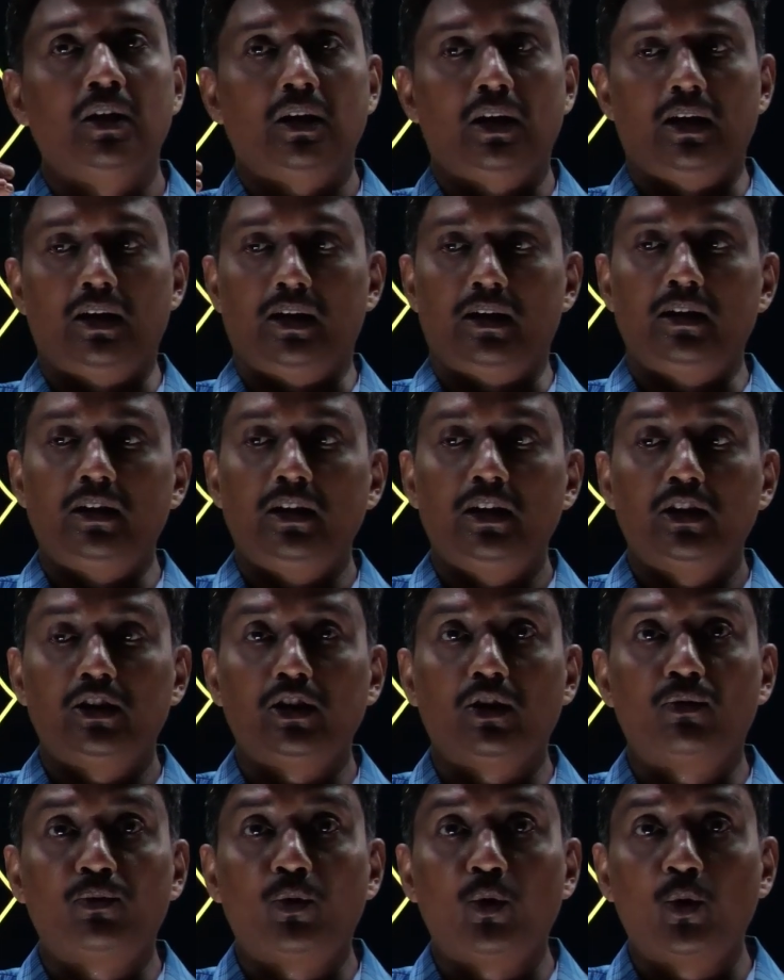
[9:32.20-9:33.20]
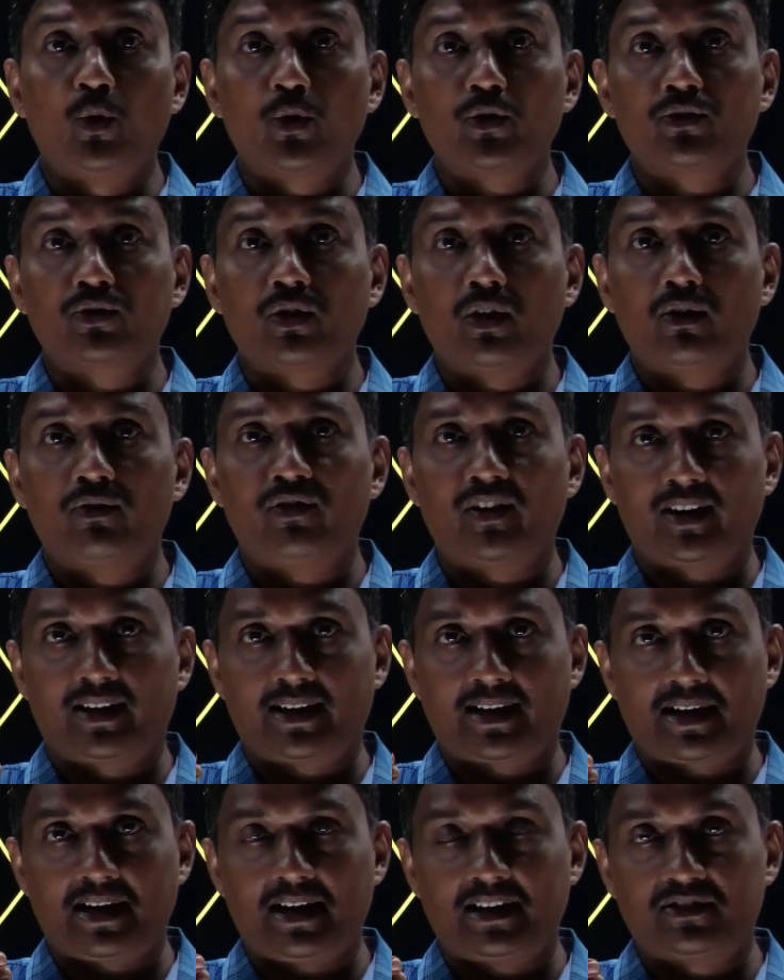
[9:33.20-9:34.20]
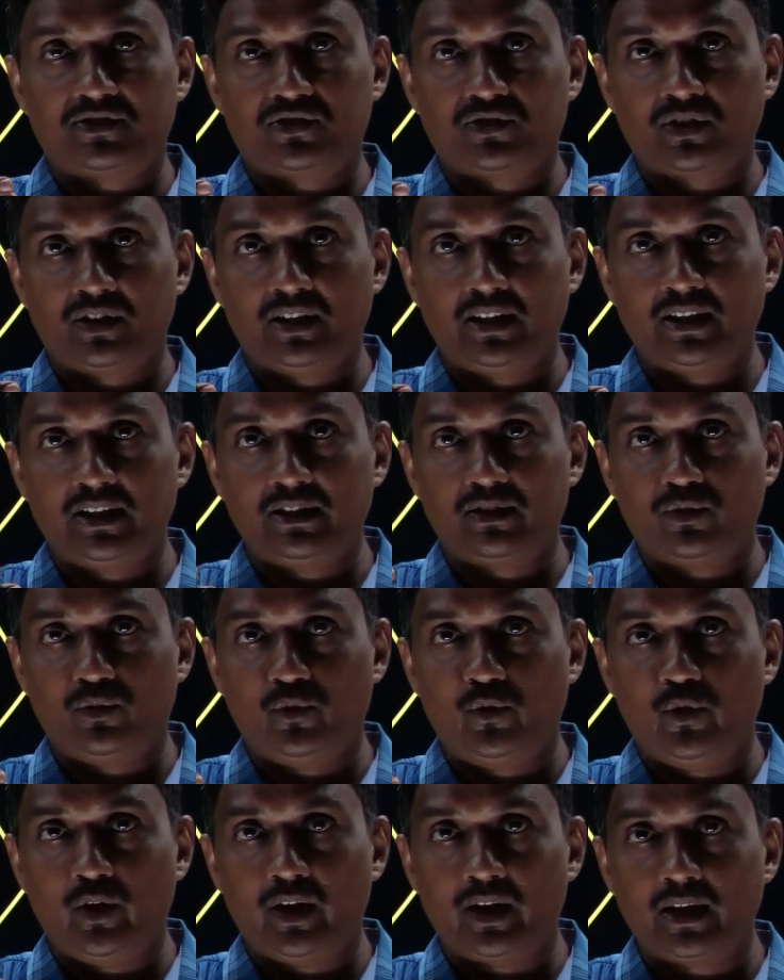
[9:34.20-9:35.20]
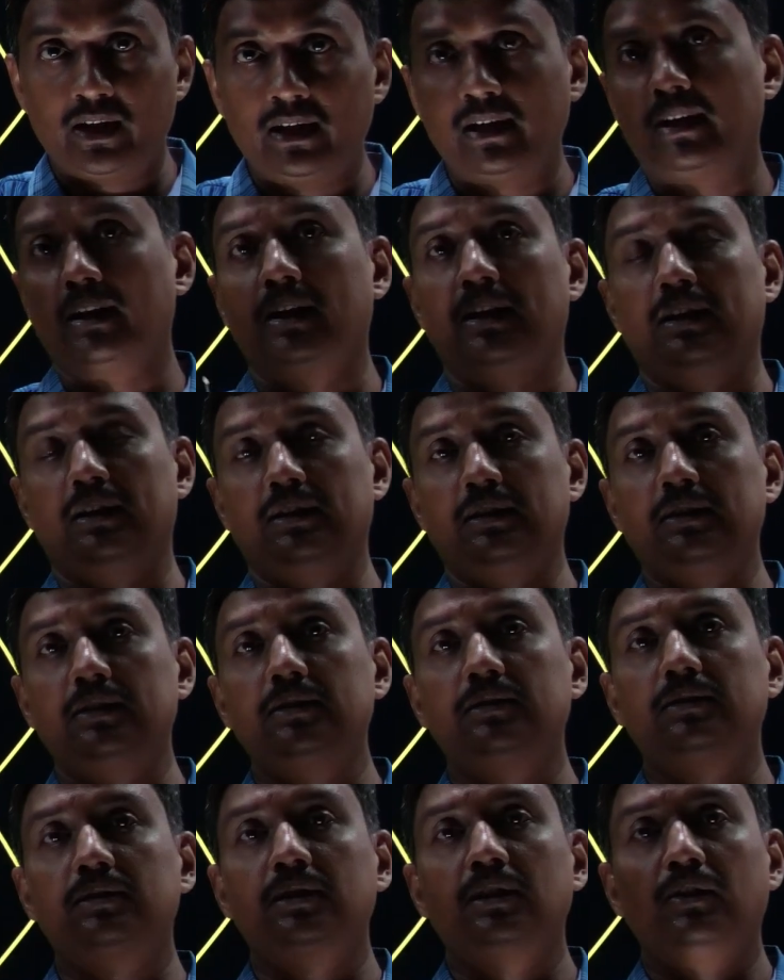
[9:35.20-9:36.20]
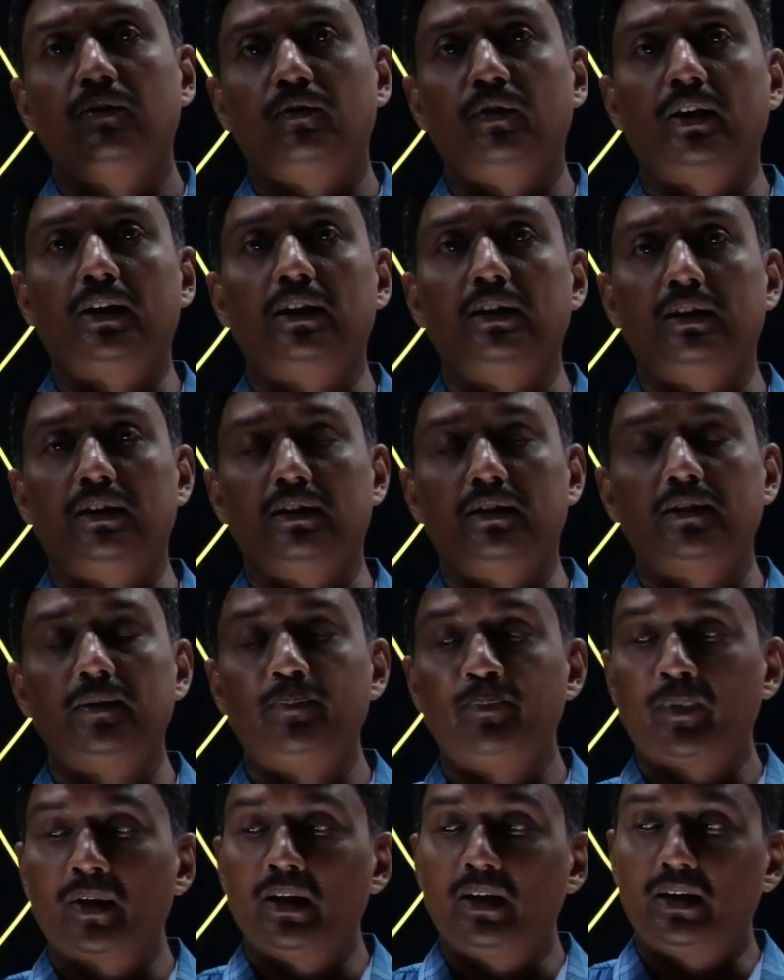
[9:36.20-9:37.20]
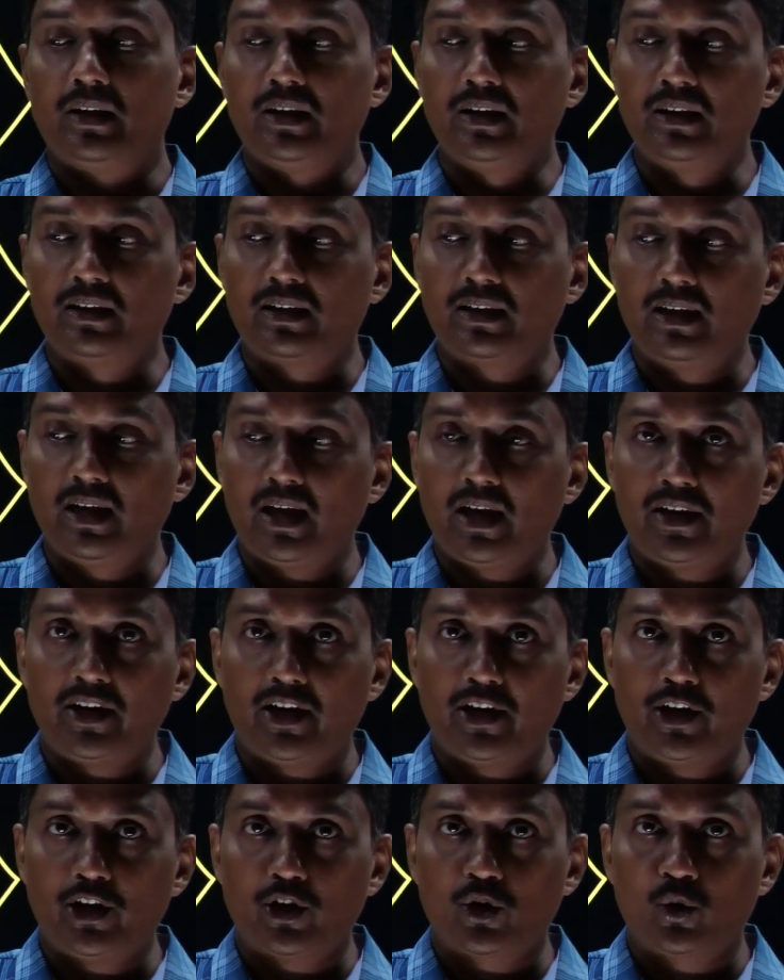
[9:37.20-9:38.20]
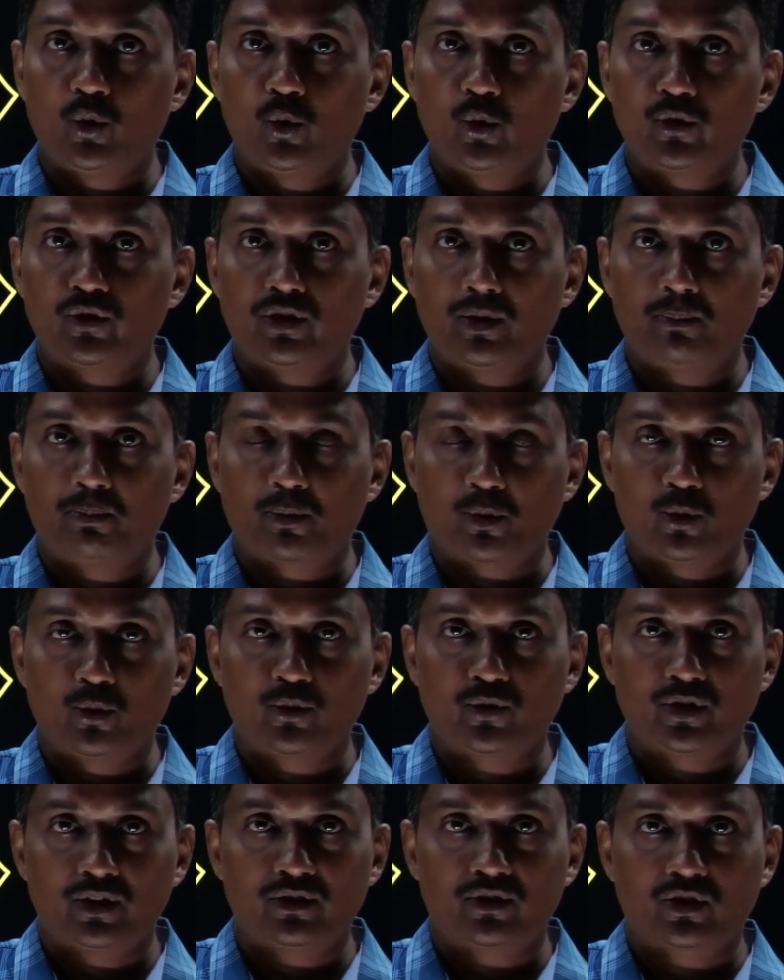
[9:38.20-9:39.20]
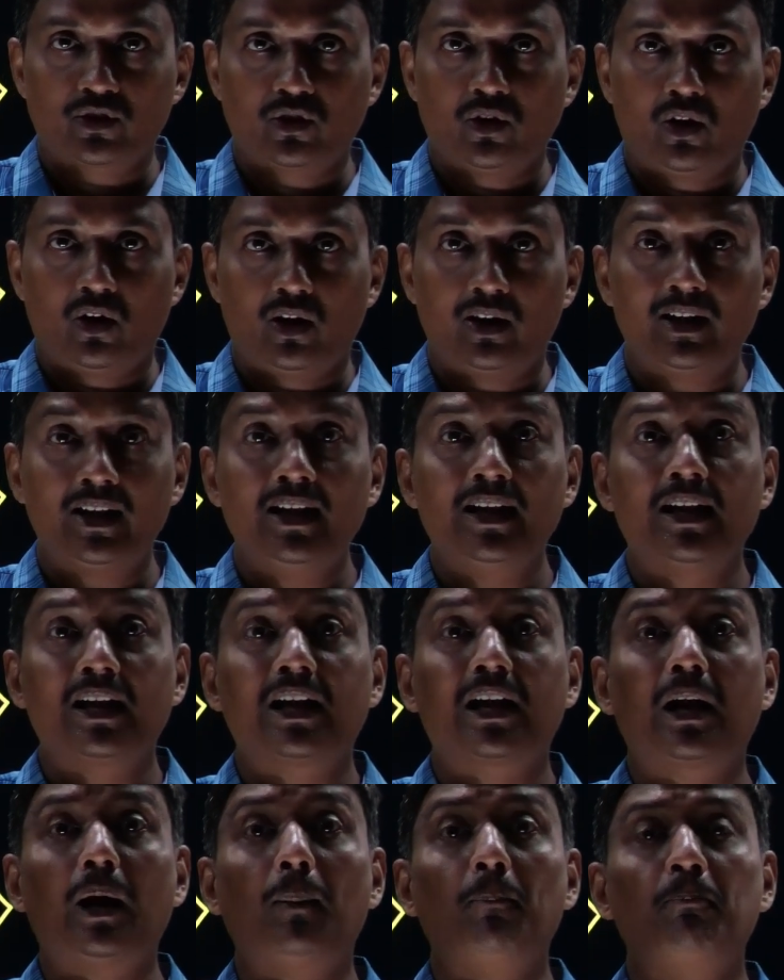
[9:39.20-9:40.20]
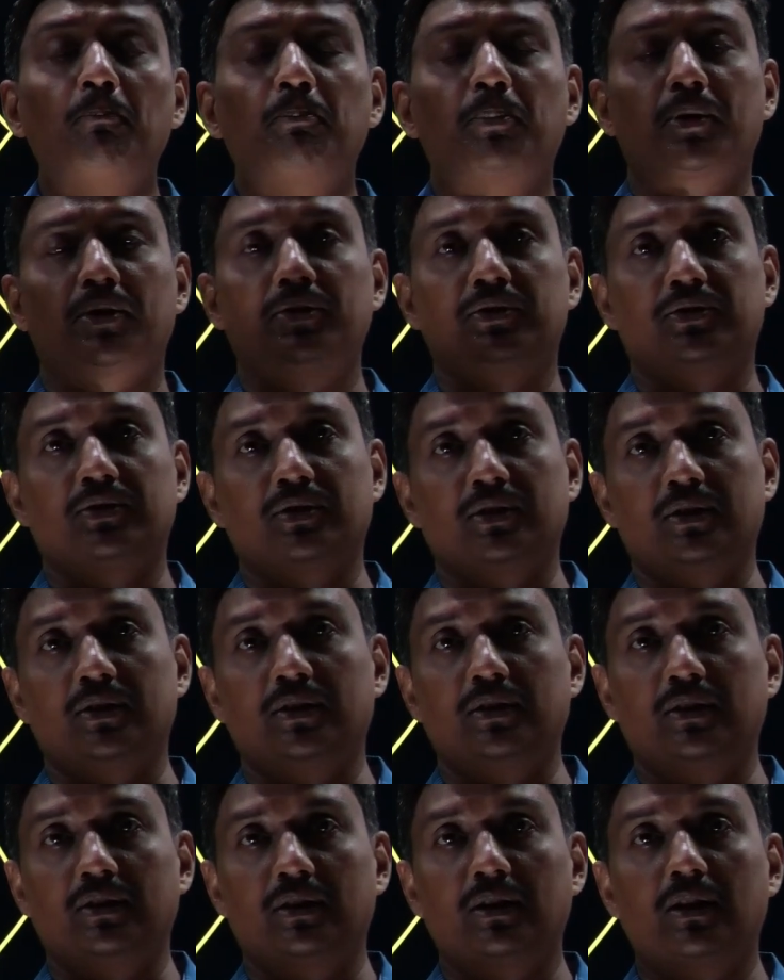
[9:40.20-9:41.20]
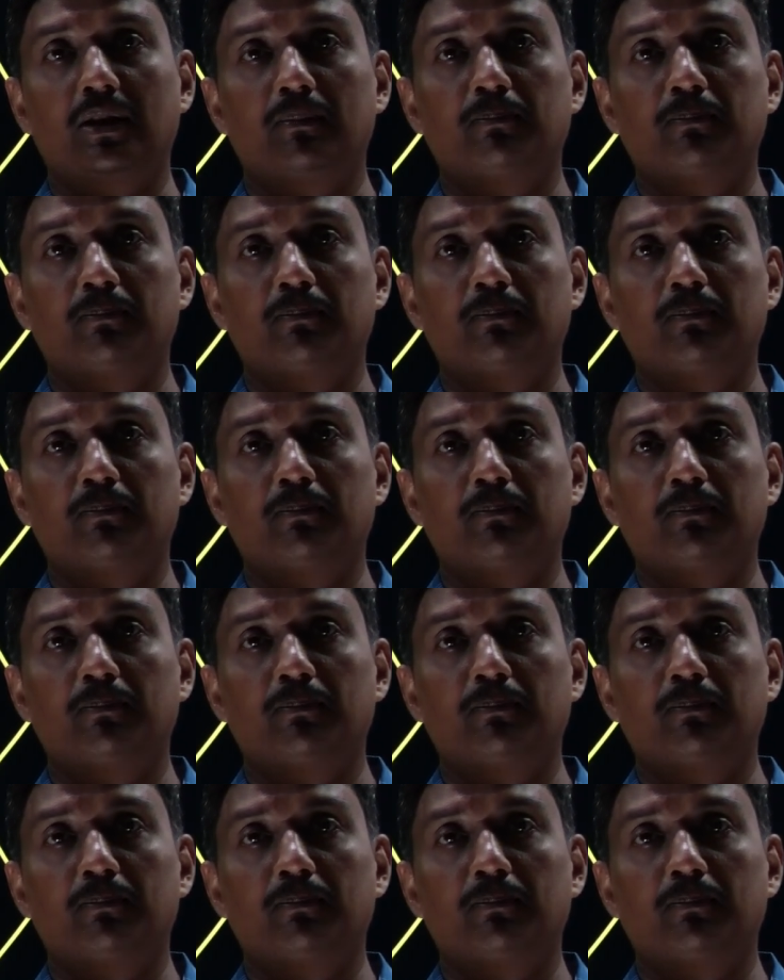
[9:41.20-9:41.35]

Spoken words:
and the force of attraction is very less, it can undergo a process called compression.